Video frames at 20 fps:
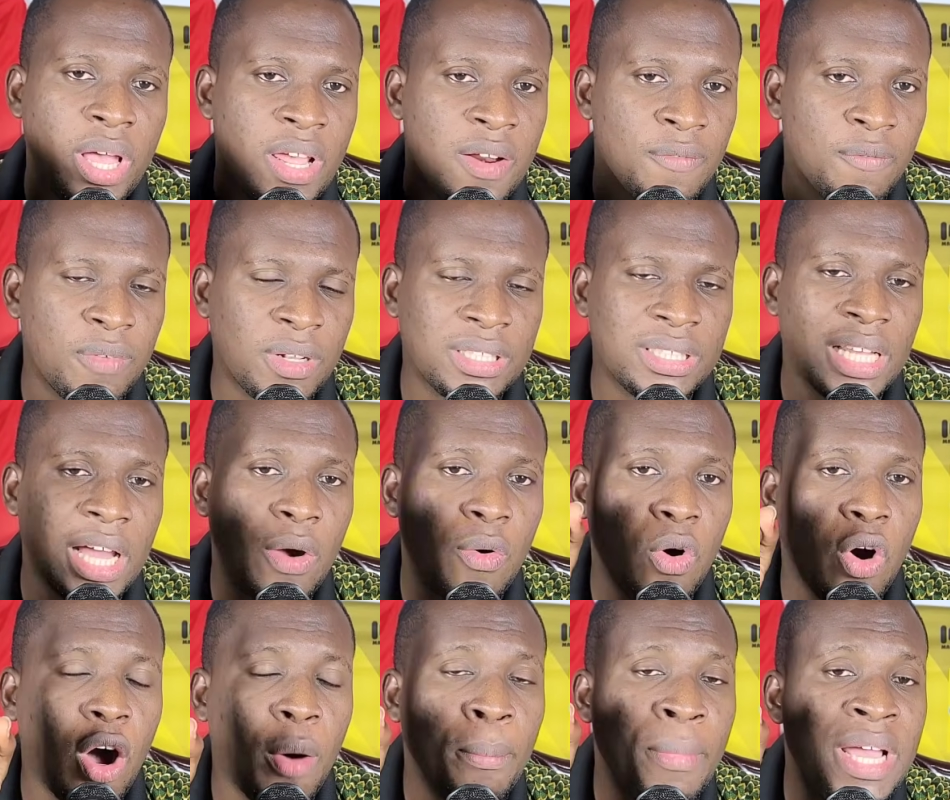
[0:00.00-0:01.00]
and
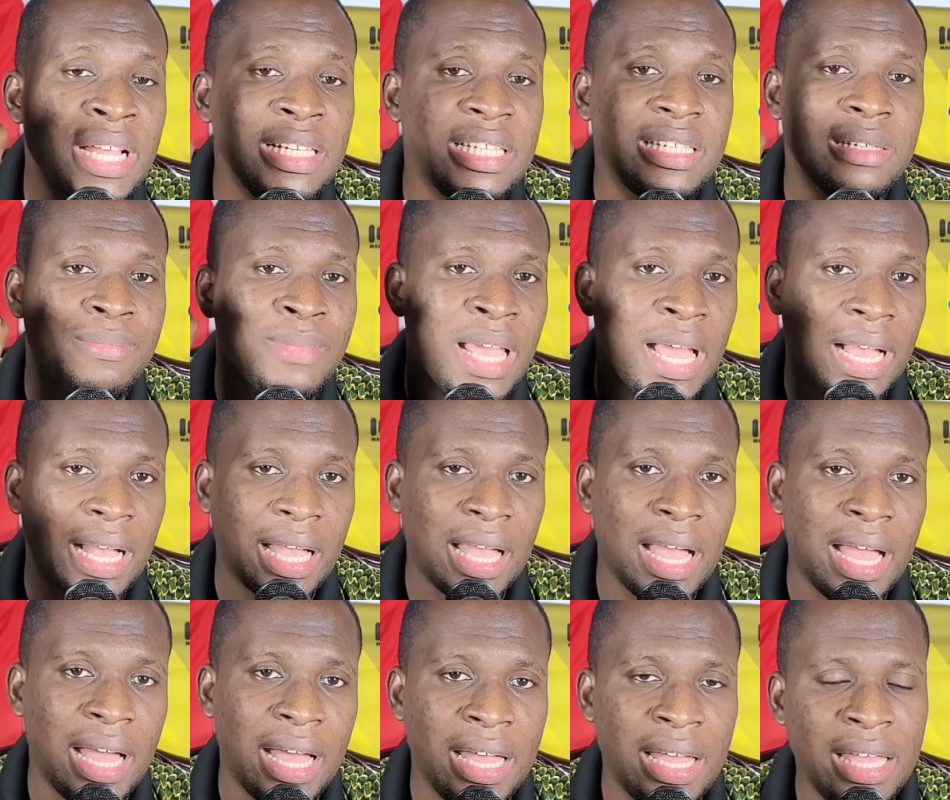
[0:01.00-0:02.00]
Fatawu Omentimi
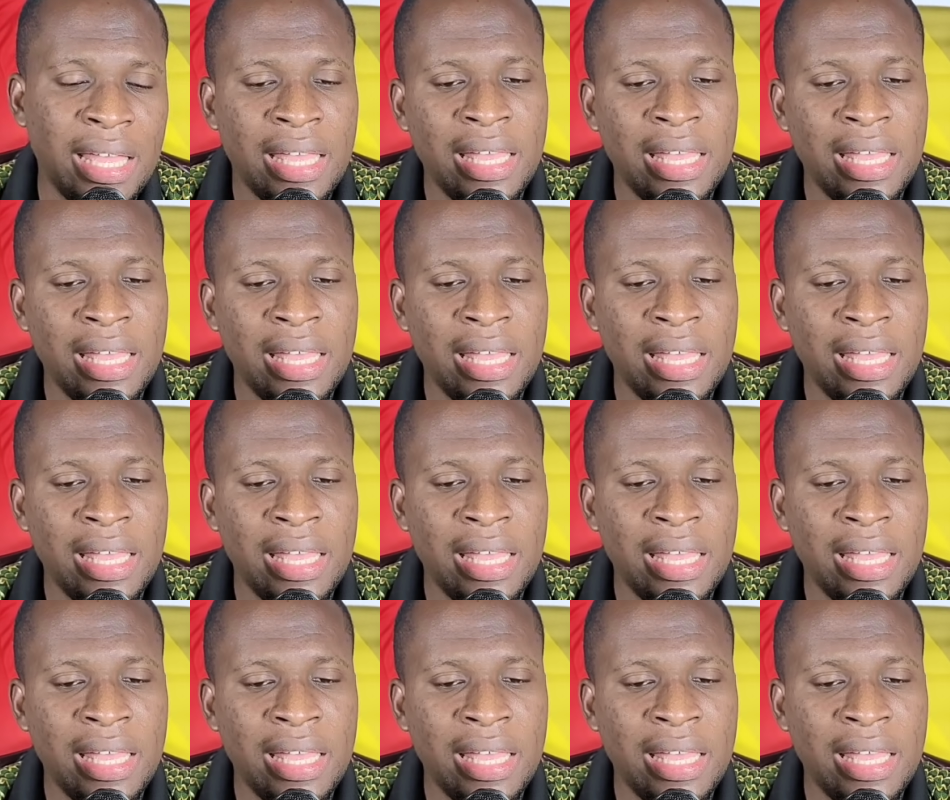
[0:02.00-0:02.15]
anka,